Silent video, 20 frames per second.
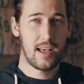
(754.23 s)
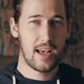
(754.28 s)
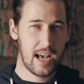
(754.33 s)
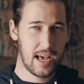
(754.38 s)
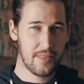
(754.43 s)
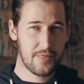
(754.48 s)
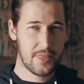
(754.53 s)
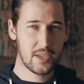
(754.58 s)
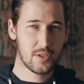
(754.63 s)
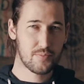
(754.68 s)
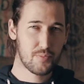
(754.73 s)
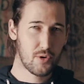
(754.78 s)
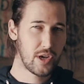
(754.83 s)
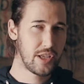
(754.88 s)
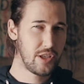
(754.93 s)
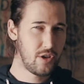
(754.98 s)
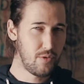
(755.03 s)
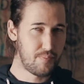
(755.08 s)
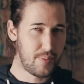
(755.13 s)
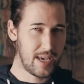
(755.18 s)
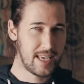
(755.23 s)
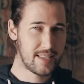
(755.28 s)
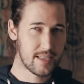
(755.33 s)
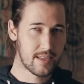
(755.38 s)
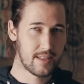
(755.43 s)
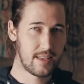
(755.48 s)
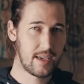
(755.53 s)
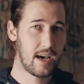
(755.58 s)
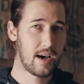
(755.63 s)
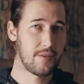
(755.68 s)
At this point, you
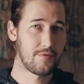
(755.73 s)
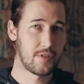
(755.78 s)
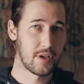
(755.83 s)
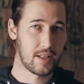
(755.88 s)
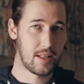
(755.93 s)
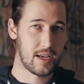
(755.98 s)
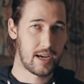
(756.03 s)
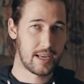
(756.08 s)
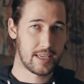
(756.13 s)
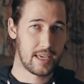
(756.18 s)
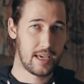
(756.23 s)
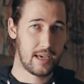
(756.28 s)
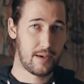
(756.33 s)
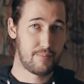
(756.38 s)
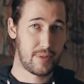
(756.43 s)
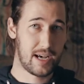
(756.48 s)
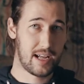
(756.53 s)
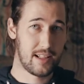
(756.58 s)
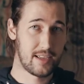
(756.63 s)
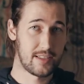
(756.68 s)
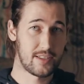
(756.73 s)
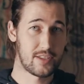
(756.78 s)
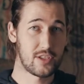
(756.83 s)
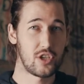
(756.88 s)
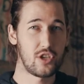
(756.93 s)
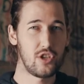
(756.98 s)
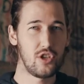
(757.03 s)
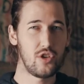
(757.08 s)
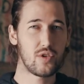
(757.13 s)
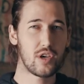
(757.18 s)
basically have the GlideCam balanced.
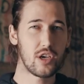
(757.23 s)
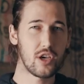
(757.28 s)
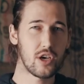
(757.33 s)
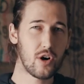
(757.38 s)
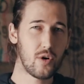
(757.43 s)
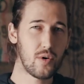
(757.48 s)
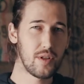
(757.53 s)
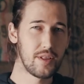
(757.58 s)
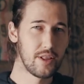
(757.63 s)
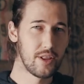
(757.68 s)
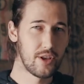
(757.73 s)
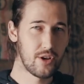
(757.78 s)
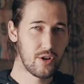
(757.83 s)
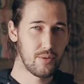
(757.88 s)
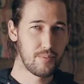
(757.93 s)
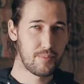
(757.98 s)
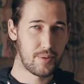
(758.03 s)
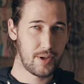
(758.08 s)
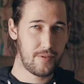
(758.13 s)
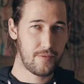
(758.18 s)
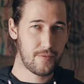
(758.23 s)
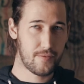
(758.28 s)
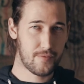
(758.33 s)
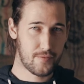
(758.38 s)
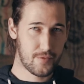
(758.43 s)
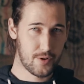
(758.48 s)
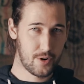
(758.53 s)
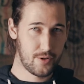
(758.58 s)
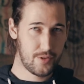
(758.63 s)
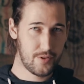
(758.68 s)
You can go a little bit
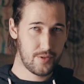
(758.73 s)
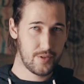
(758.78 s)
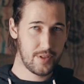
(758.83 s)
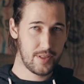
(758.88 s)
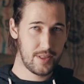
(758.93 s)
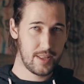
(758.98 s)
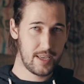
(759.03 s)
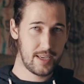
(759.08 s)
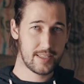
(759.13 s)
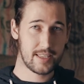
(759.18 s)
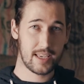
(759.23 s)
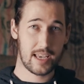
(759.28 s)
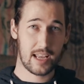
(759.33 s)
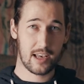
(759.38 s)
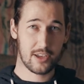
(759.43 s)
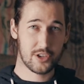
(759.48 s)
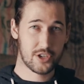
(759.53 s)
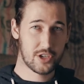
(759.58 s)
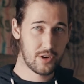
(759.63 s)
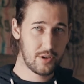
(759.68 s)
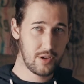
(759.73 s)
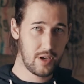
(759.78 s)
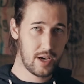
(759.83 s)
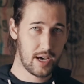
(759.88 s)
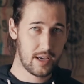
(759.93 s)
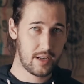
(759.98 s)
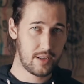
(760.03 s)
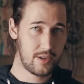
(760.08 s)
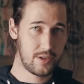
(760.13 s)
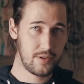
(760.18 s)
further than this, and I'll show you
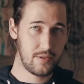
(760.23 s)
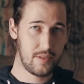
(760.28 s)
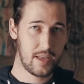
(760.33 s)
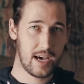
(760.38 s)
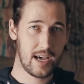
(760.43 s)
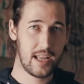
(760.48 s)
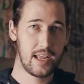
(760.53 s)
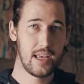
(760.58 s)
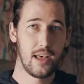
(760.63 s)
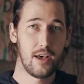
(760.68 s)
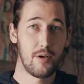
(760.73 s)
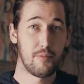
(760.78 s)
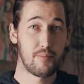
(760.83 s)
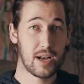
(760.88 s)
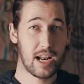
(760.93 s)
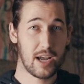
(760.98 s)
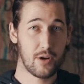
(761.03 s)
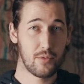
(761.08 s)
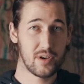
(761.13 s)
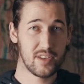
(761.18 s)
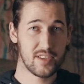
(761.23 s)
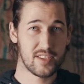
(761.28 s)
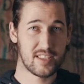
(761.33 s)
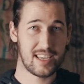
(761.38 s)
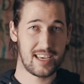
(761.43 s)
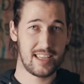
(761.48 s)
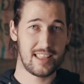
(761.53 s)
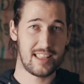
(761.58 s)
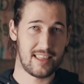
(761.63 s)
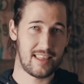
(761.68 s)
how to do that, but I will
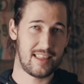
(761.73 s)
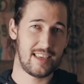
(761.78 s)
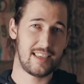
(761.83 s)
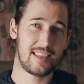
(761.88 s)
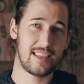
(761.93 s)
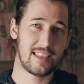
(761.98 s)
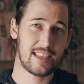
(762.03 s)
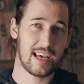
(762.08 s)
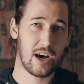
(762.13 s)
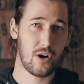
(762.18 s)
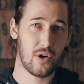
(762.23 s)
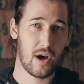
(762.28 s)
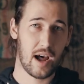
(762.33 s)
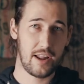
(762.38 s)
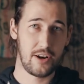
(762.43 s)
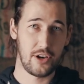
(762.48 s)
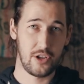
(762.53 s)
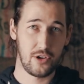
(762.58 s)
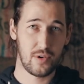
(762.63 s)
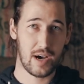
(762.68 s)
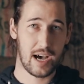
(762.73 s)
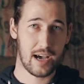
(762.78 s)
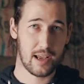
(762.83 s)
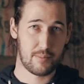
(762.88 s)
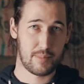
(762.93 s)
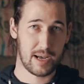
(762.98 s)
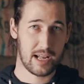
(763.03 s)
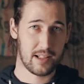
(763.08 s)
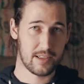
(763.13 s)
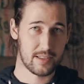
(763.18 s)
say that this is how I knew how to
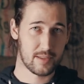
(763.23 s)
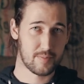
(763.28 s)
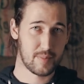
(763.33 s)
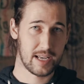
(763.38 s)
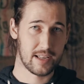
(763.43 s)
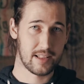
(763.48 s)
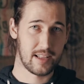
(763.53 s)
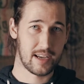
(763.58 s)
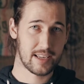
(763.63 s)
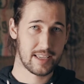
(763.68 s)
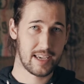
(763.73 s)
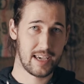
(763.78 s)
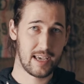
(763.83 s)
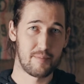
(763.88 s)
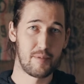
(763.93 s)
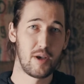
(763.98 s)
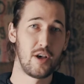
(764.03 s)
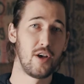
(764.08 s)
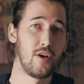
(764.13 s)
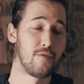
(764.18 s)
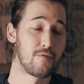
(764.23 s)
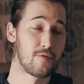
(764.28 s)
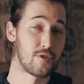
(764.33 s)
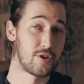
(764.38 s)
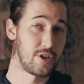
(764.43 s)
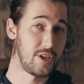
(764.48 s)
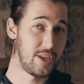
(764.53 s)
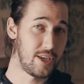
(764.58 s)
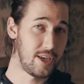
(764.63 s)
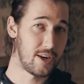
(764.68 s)
balance my GlideCam for
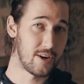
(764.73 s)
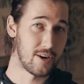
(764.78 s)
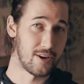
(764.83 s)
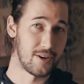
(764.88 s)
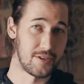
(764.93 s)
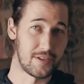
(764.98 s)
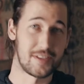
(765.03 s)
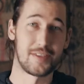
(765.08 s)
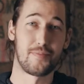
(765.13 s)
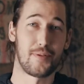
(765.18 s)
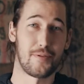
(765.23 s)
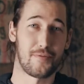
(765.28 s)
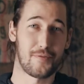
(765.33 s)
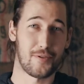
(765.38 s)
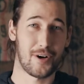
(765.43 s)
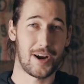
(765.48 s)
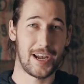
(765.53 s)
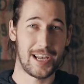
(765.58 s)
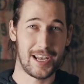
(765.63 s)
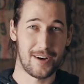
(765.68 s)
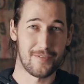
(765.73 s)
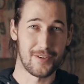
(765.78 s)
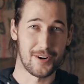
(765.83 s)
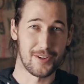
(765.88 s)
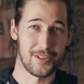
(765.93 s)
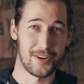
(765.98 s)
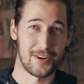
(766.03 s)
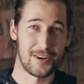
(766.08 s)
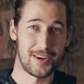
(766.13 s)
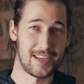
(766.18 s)
years before I ever
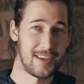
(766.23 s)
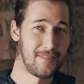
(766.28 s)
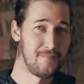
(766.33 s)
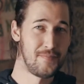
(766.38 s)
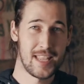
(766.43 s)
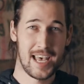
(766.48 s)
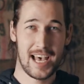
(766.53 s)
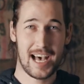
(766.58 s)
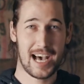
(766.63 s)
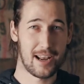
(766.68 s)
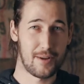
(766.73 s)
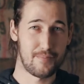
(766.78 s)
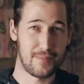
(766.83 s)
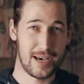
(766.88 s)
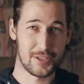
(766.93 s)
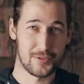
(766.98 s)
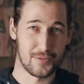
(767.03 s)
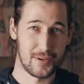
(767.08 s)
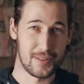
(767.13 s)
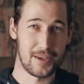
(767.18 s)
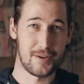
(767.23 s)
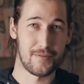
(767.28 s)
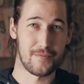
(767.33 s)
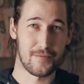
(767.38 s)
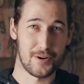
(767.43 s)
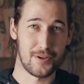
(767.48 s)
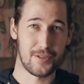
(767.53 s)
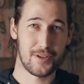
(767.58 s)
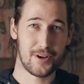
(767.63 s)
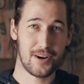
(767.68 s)
learned how to mess with it
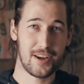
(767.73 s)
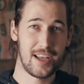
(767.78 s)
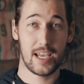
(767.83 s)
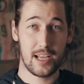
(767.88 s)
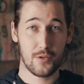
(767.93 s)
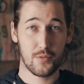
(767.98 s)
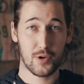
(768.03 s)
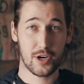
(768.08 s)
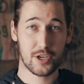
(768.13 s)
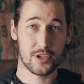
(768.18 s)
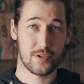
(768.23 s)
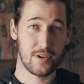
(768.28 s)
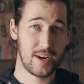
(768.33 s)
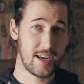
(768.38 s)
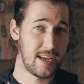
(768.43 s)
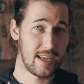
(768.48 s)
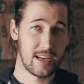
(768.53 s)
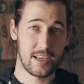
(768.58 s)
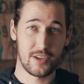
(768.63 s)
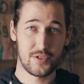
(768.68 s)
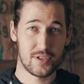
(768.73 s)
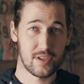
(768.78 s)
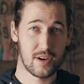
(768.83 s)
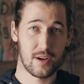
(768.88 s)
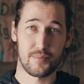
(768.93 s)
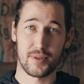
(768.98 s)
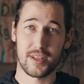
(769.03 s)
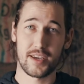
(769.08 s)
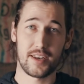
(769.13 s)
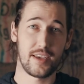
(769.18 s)
further. And it worked great, and I used it
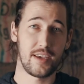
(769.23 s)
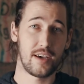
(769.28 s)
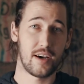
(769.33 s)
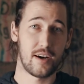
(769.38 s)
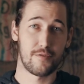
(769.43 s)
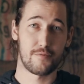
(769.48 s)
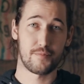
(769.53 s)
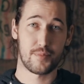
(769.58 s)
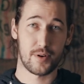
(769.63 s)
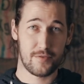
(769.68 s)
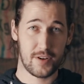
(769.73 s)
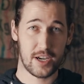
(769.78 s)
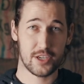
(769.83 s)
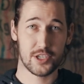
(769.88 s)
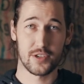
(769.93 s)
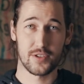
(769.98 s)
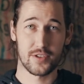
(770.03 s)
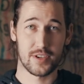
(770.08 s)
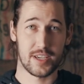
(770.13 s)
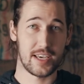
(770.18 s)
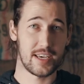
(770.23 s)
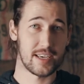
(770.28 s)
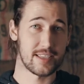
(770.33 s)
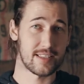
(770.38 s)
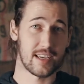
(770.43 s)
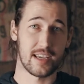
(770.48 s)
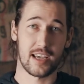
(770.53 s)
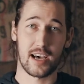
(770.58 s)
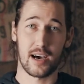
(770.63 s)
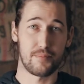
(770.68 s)
on plenty of professional gigs
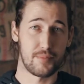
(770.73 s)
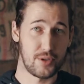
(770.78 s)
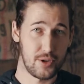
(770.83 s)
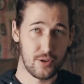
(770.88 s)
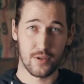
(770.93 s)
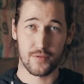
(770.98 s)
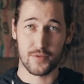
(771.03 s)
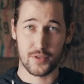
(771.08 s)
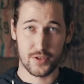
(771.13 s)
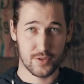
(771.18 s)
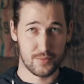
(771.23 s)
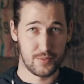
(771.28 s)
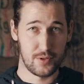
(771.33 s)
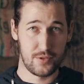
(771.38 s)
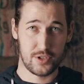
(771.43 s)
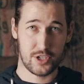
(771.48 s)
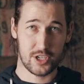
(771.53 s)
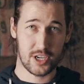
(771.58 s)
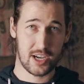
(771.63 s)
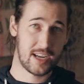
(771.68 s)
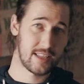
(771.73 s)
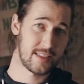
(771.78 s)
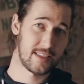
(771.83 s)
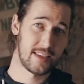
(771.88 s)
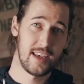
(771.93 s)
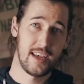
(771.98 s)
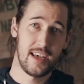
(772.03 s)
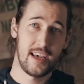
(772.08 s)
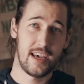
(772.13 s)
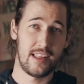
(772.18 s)
and got beautiful, smooth
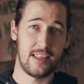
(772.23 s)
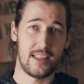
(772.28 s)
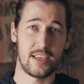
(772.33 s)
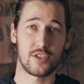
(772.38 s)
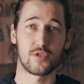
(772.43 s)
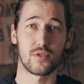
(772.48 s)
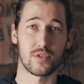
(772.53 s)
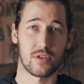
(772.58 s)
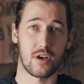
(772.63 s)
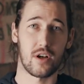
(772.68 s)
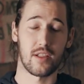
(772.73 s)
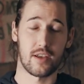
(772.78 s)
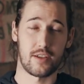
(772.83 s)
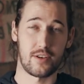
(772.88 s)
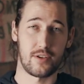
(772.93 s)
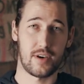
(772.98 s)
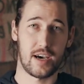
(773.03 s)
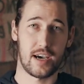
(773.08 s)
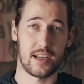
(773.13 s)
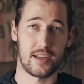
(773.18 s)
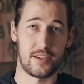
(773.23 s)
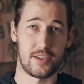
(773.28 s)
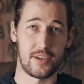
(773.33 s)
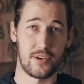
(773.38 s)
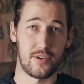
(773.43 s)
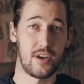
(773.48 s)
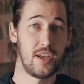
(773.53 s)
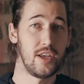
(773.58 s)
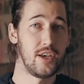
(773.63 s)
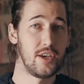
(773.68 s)
shots, and this was all I knew how to
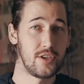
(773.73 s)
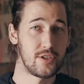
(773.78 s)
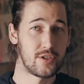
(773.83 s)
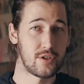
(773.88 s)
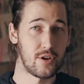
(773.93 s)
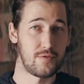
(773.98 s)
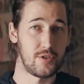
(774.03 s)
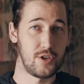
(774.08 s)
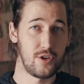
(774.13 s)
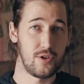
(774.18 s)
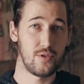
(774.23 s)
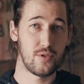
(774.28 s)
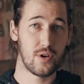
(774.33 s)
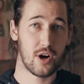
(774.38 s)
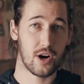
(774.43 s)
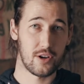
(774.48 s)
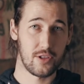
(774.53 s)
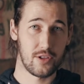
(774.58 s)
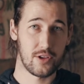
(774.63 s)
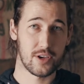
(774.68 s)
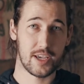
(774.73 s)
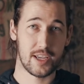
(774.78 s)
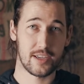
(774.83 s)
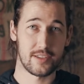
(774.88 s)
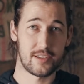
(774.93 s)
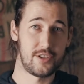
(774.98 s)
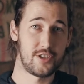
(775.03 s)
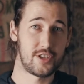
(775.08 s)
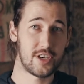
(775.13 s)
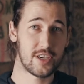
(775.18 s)
do. So if you are looking
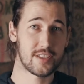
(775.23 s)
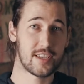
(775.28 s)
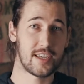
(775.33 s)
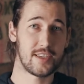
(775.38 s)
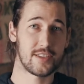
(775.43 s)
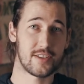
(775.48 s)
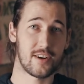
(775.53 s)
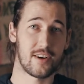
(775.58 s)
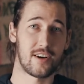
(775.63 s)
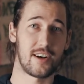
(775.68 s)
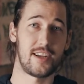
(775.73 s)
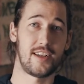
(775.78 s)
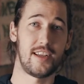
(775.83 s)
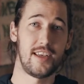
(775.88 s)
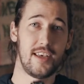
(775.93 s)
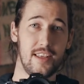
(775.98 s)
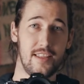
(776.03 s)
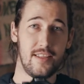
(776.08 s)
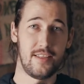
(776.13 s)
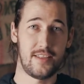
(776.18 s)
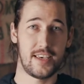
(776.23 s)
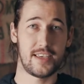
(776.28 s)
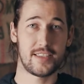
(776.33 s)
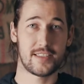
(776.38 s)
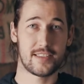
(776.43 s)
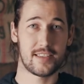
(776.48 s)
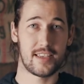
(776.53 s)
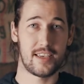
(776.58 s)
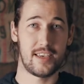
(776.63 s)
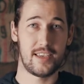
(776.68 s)
to just get started,
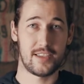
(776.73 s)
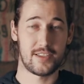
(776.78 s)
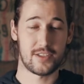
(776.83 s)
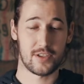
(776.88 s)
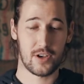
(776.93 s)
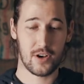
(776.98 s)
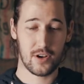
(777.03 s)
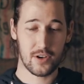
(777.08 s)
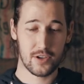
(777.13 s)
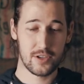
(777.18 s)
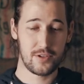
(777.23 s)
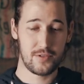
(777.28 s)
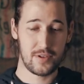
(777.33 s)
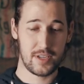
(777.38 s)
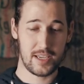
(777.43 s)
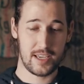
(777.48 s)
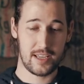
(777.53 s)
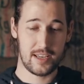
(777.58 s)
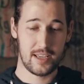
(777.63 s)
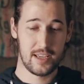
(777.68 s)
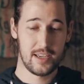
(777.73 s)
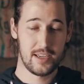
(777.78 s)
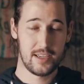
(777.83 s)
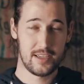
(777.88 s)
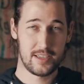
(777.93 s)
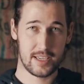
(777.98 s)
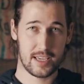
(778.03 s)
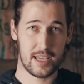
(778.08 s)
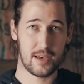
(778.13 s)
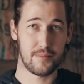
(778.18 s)
this is all you need
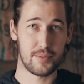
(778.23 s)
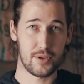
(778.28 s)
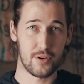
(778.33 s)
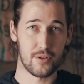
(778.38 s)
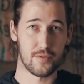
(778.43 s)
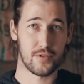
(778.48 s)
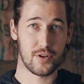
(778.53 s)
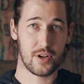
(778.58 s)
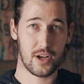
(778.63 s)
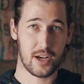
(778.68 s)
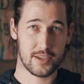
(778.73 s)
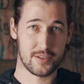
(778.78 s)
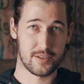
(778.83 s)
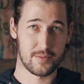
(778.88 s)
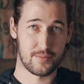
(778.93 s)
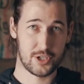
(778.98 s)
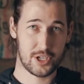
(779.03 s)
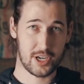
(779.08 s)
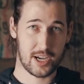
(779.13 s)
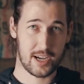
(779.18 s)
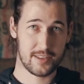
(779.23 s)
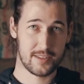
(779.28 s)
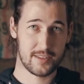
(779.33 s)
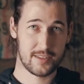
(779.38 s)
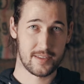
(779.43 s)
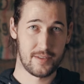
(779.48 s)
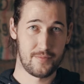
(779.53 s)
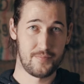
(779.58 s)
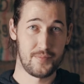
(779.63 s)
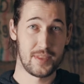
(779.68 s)
to get beautiful, awesome shots.